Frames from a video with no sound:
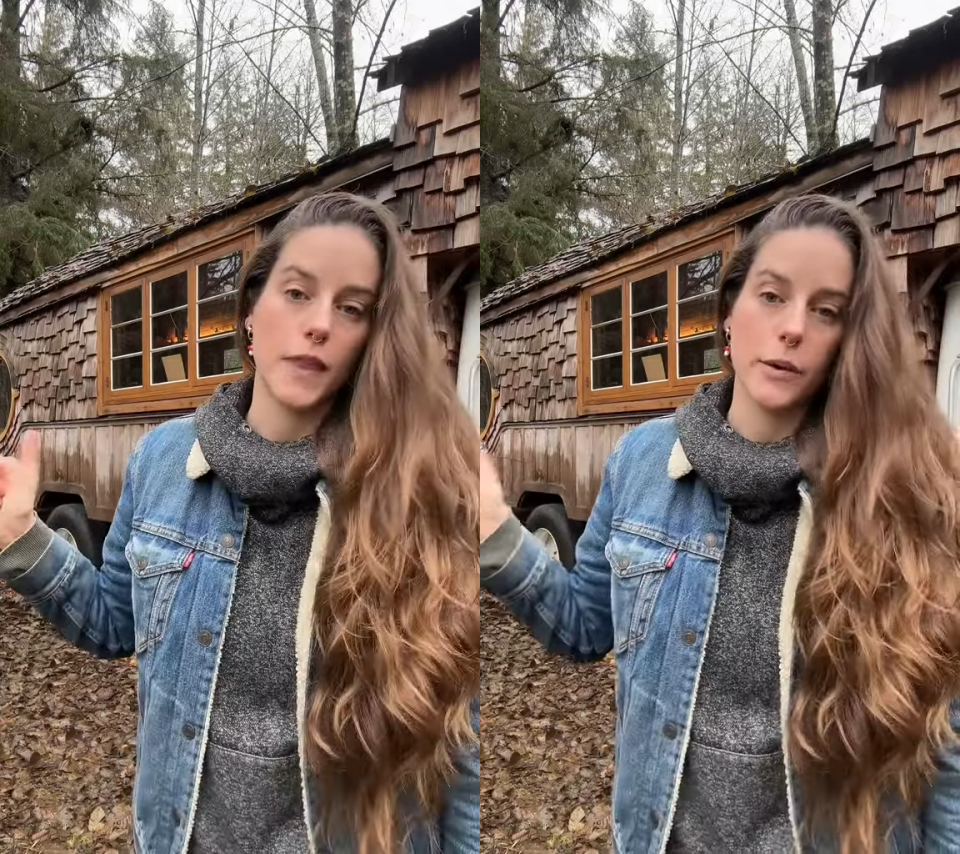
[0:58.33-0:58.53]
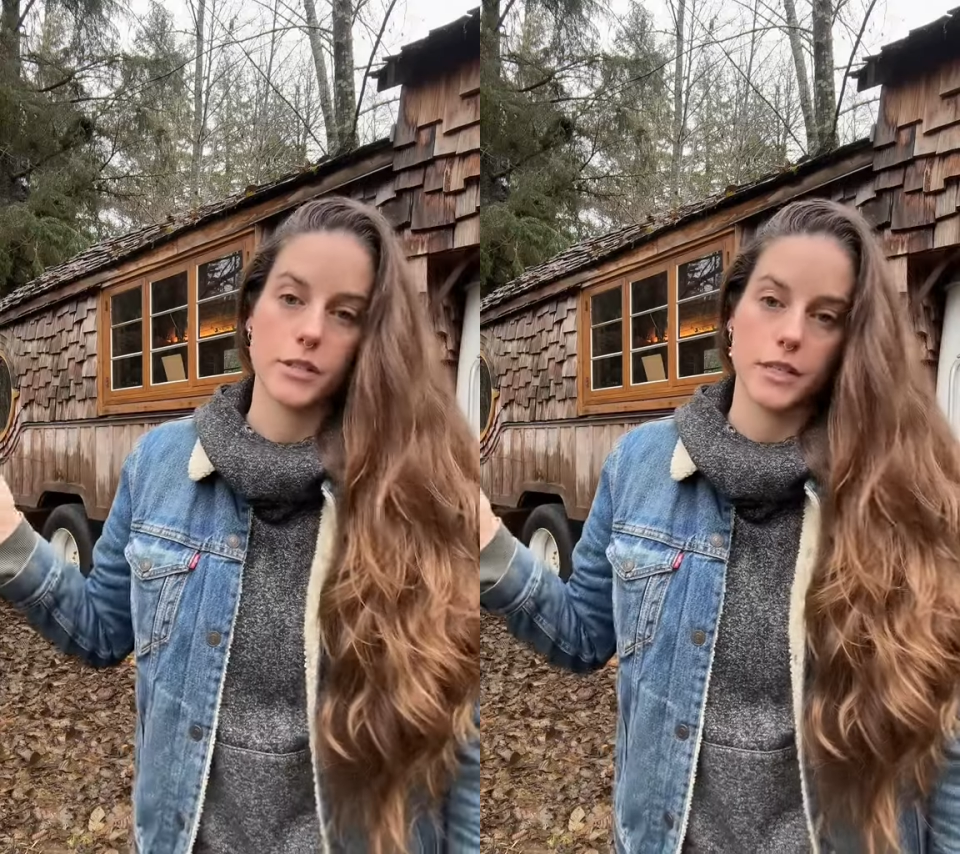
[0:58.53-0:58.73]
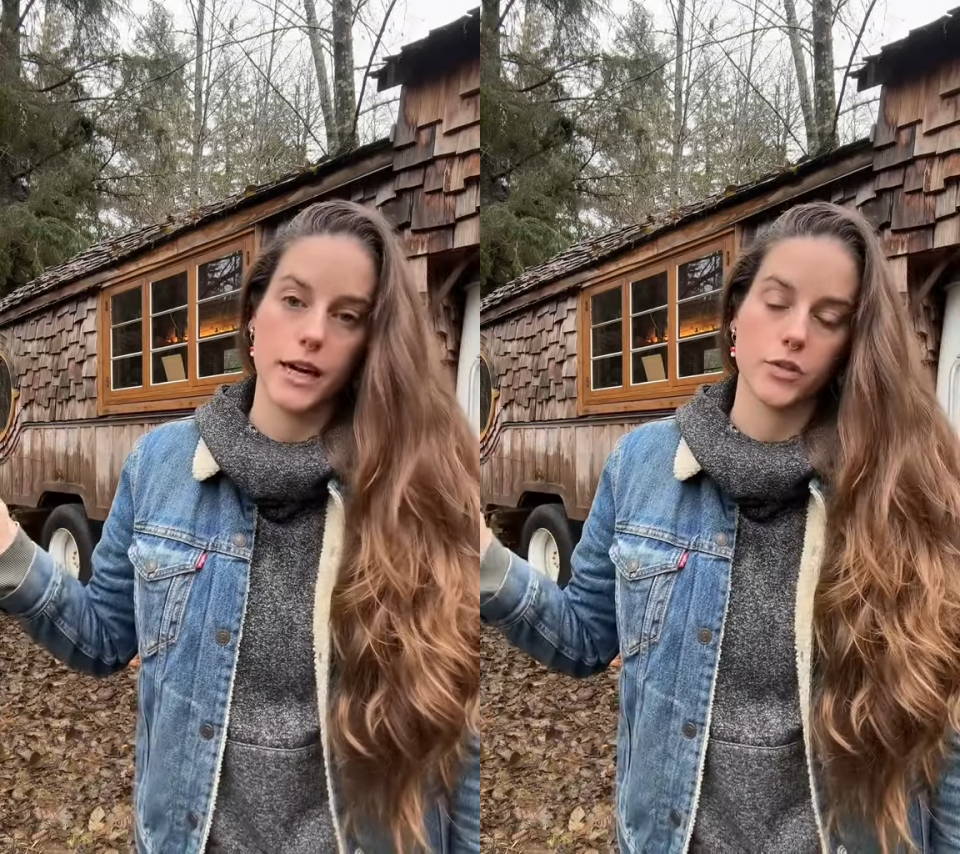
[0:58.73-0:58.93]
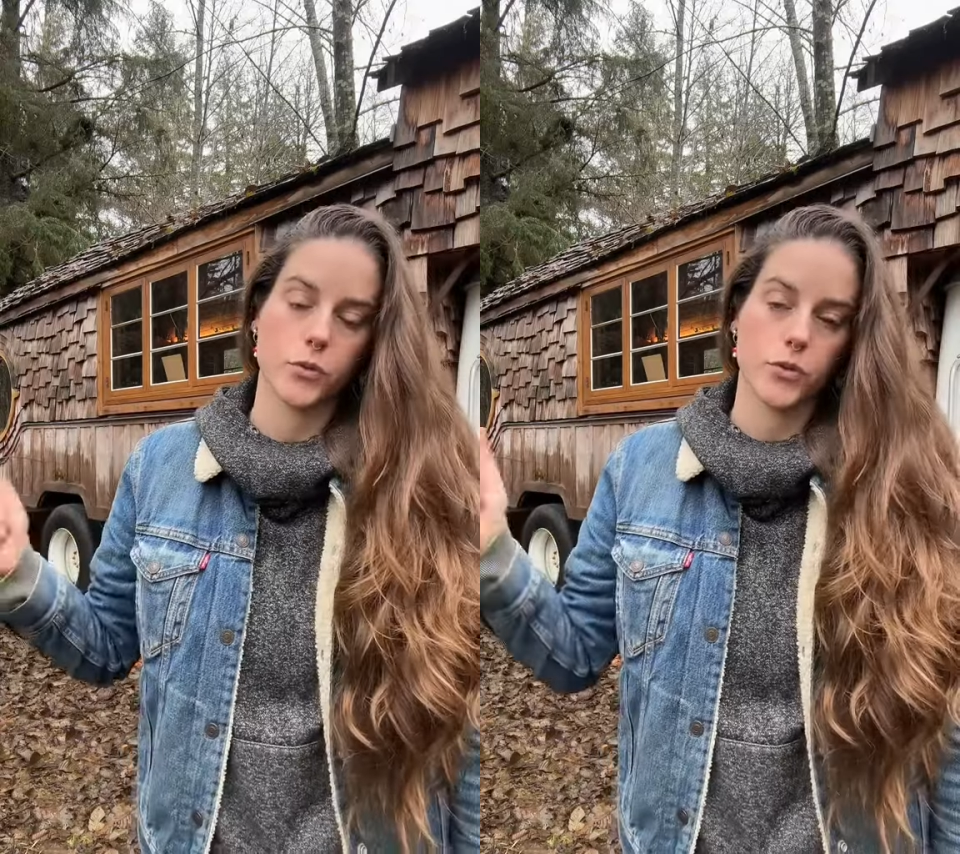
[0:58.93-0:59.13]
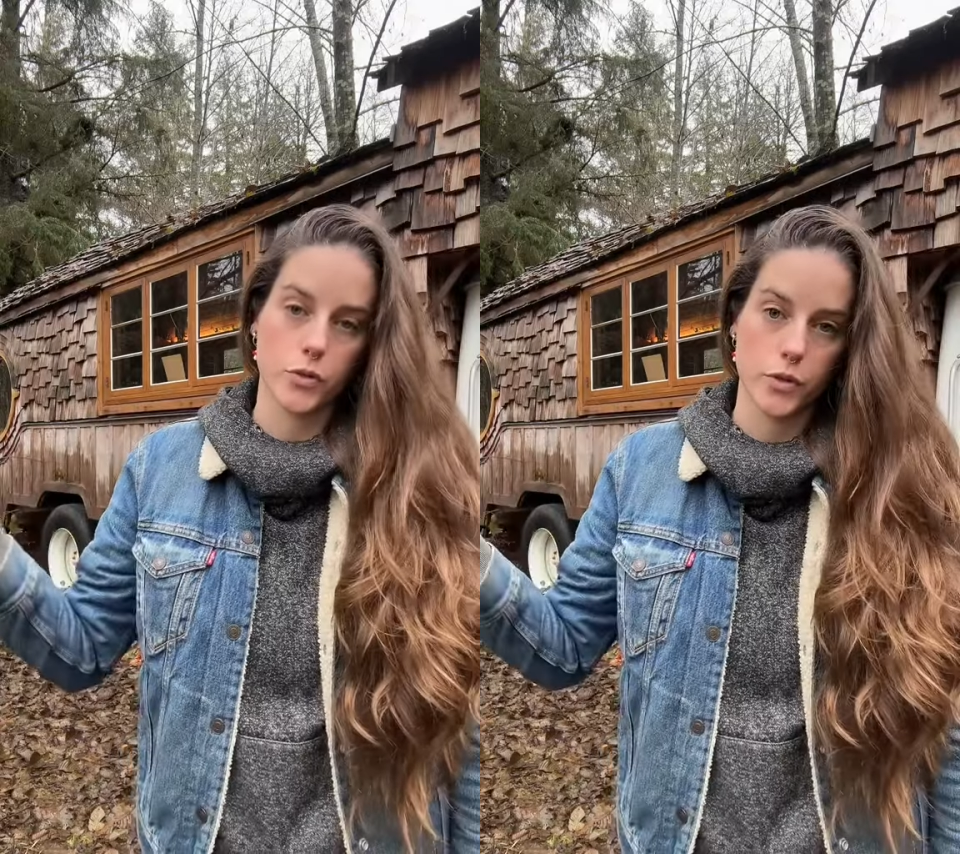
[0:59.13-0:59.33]
that was attached
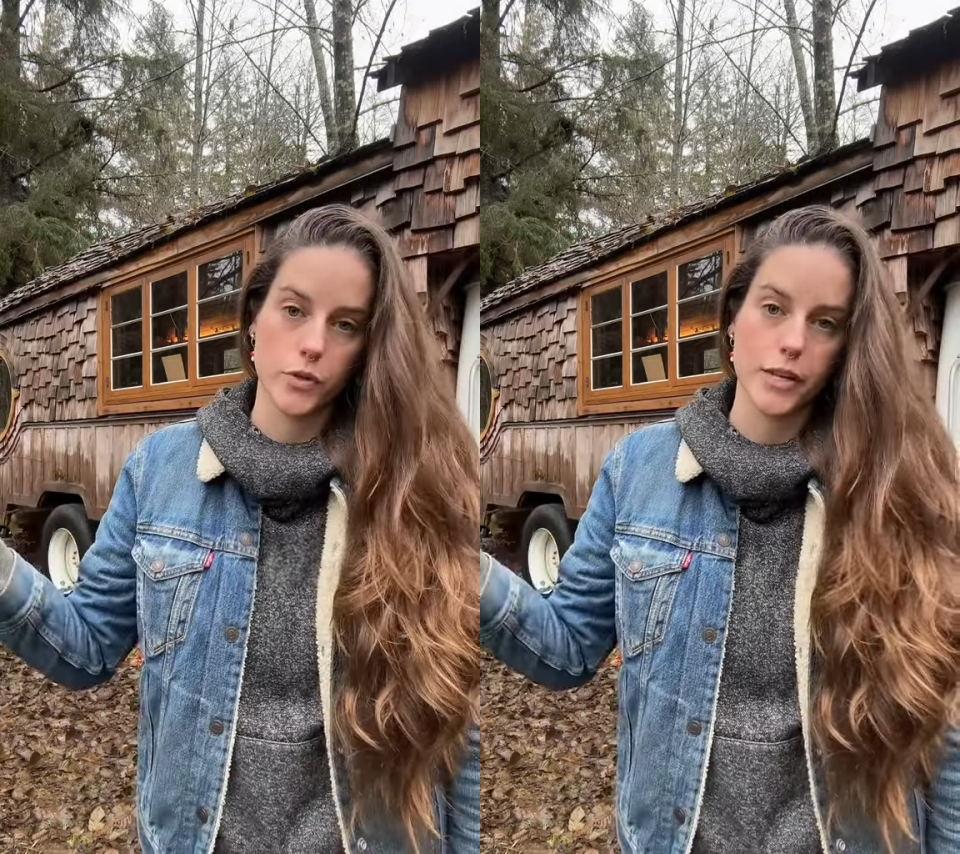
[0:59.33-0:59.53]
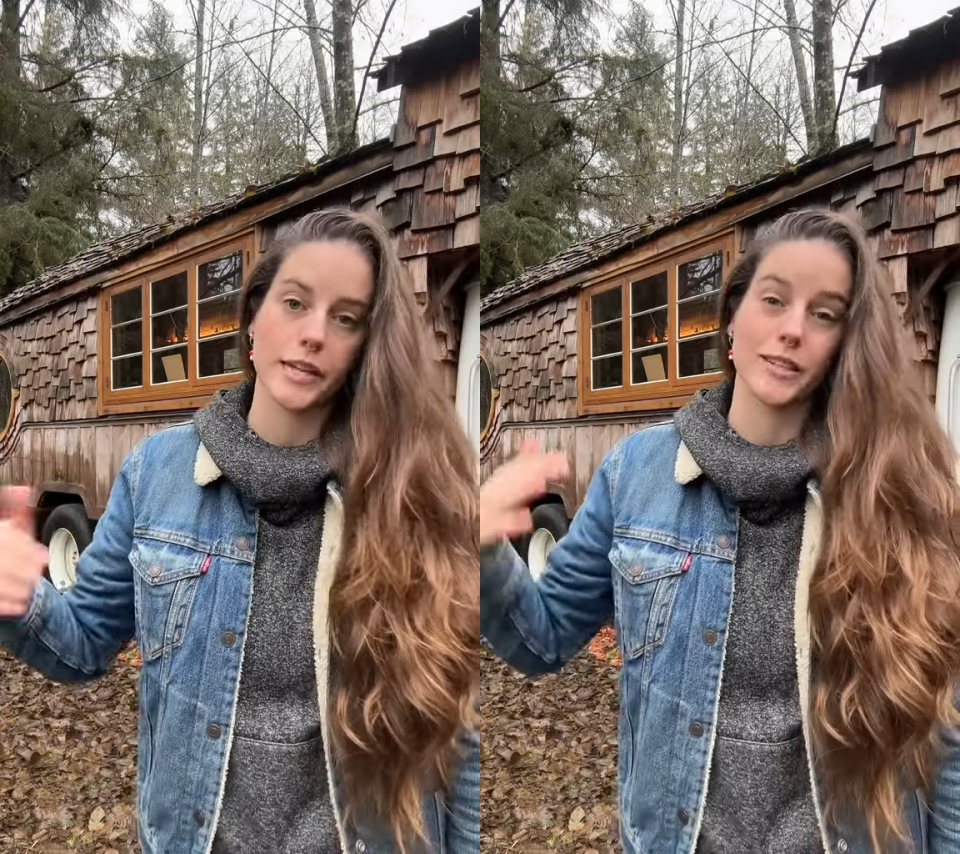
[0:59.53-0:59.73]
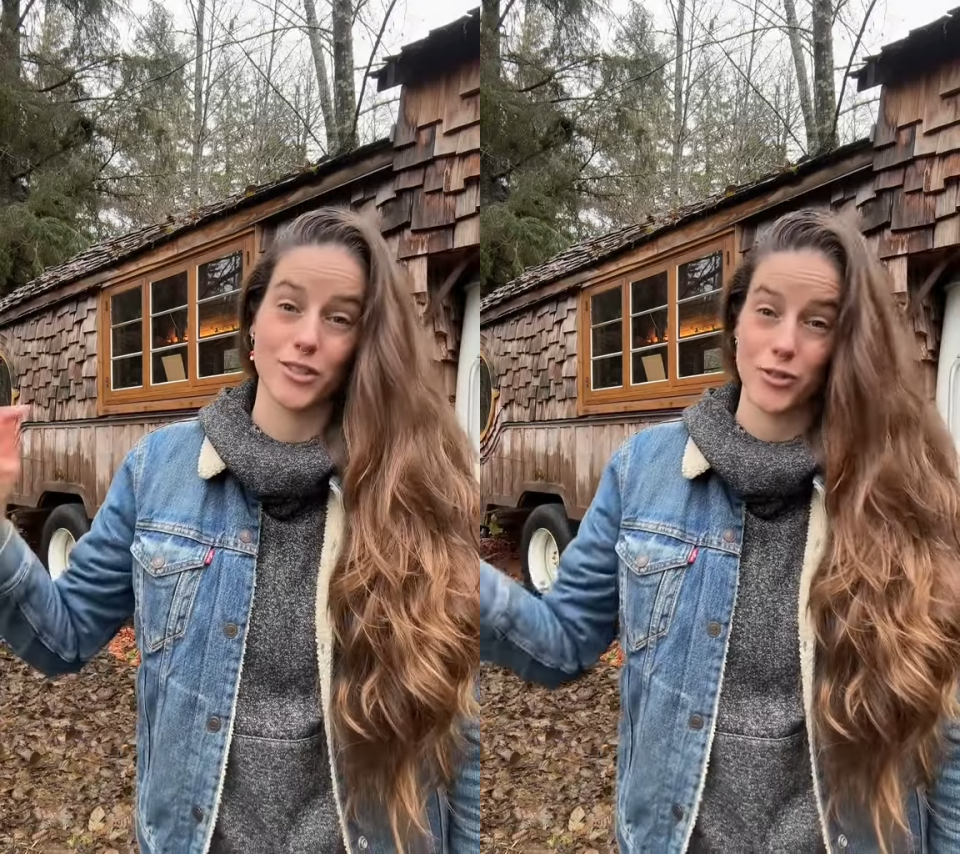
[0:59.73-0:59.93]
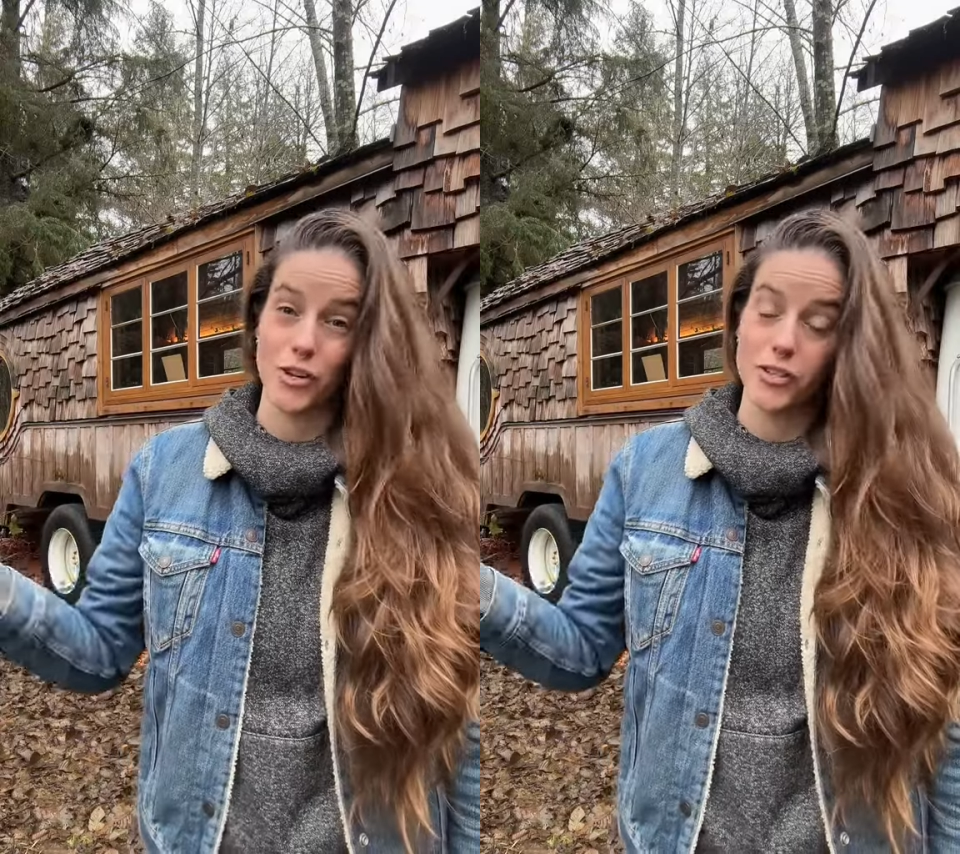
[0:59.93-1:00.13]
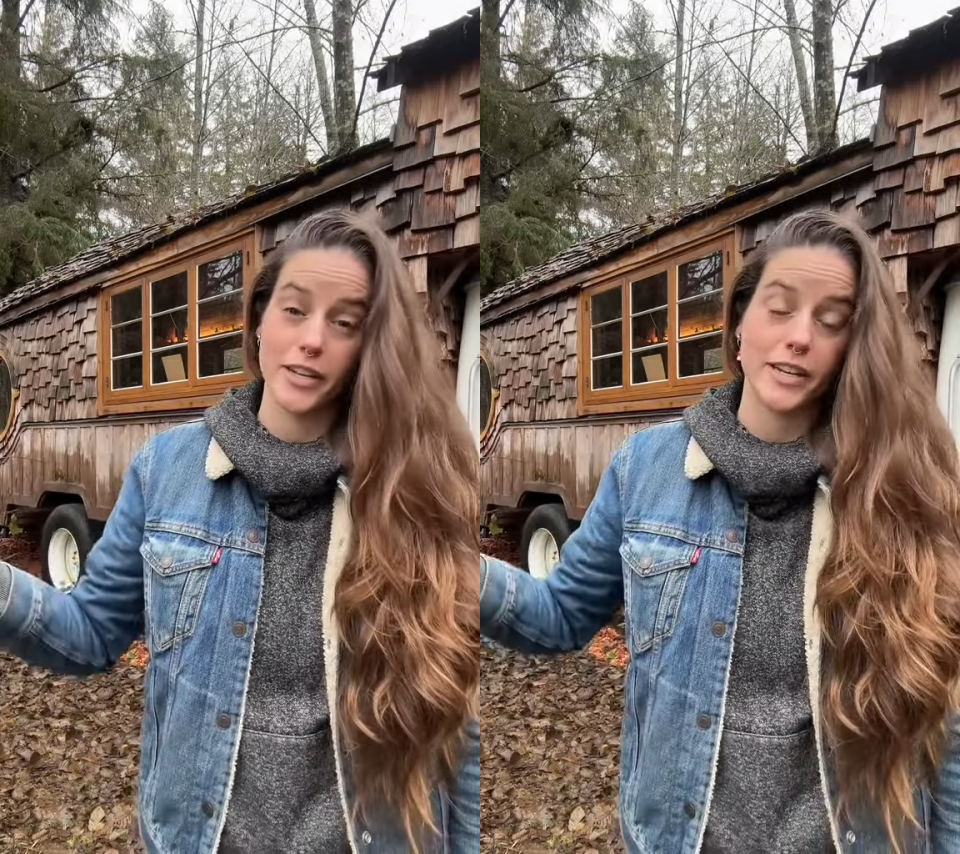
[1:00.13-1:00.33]
with screws and
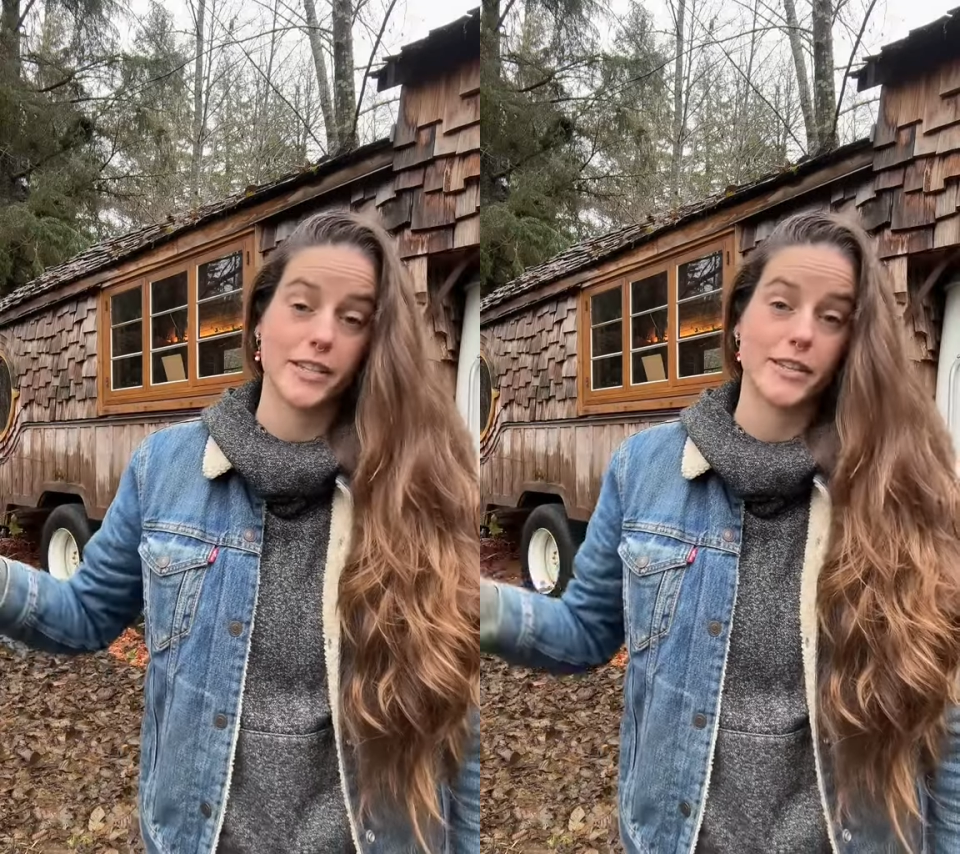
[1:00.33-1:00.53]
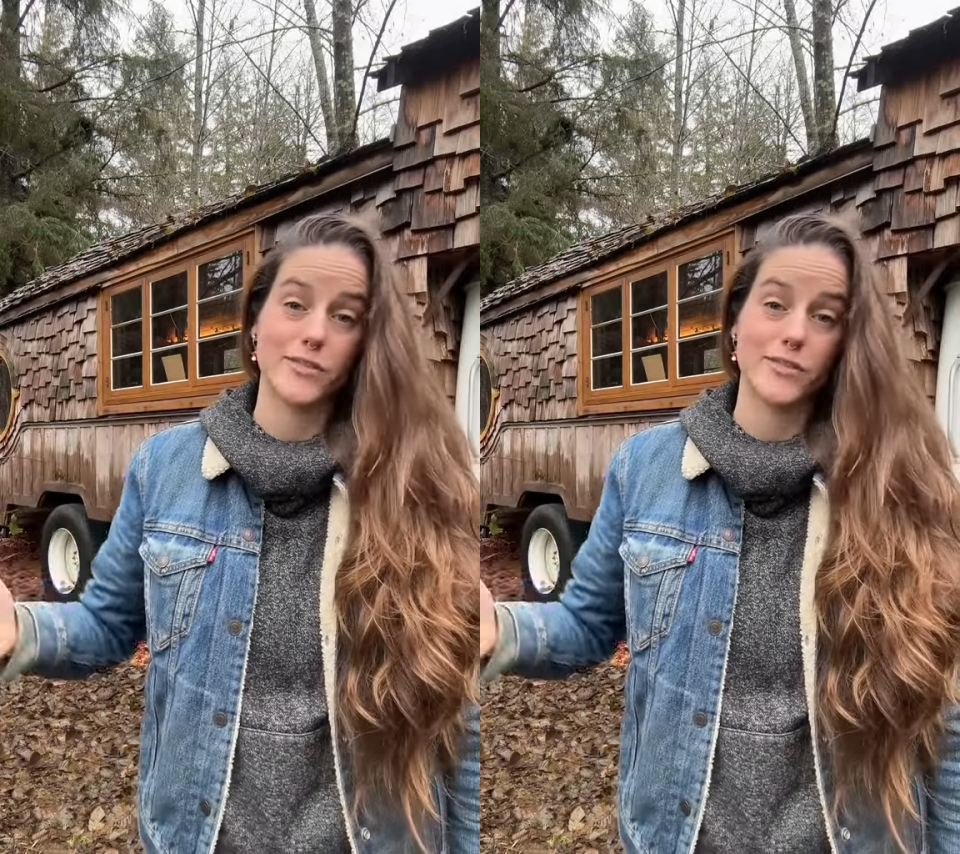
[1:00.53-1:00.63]
construction adhesive,